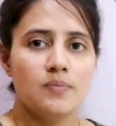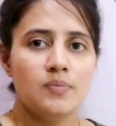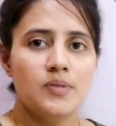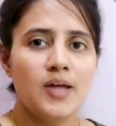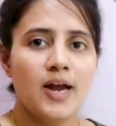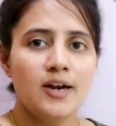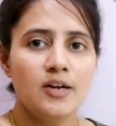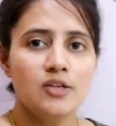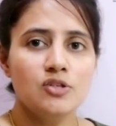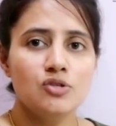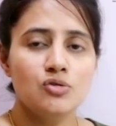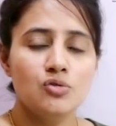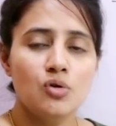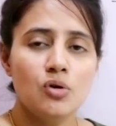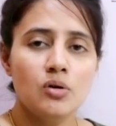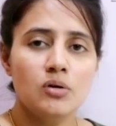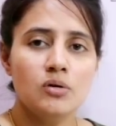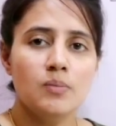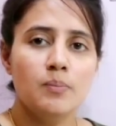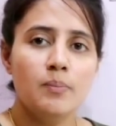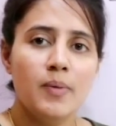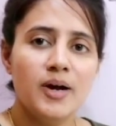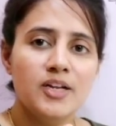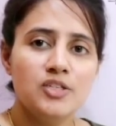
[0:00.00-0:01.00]
that is
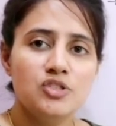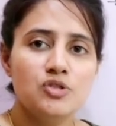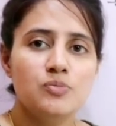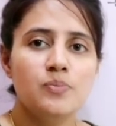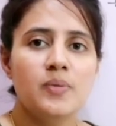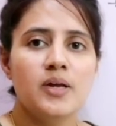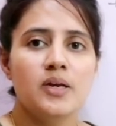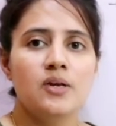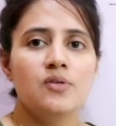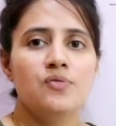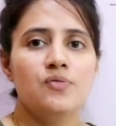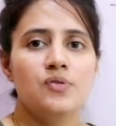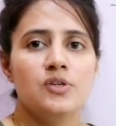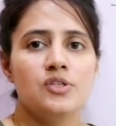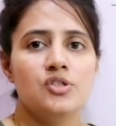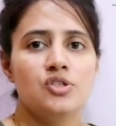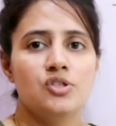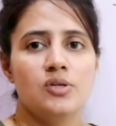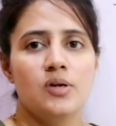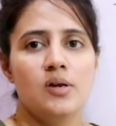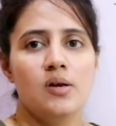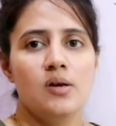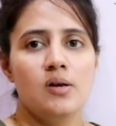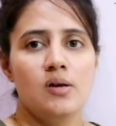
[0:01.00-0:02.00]
not much
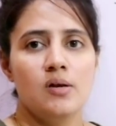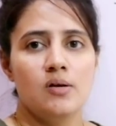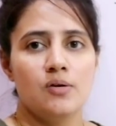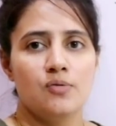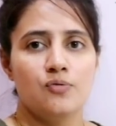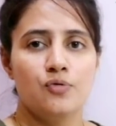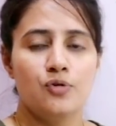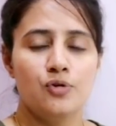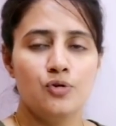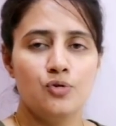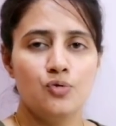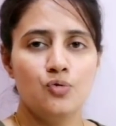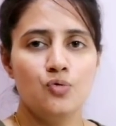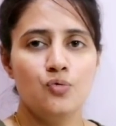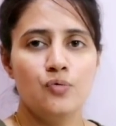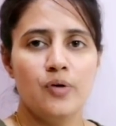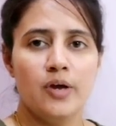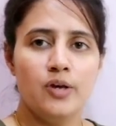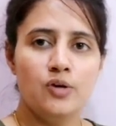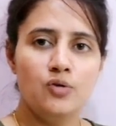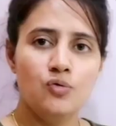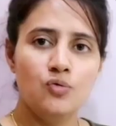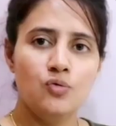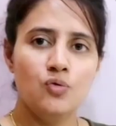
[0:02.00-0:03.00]
beneficial for you
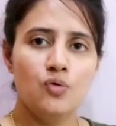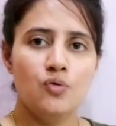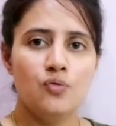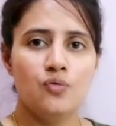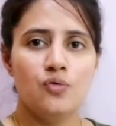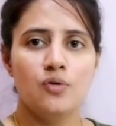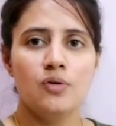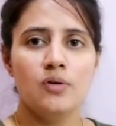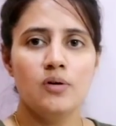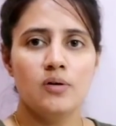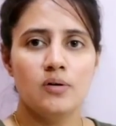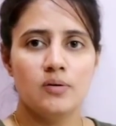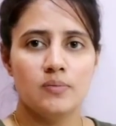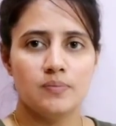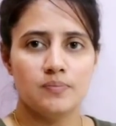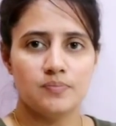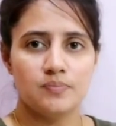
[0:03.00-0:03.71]
when you work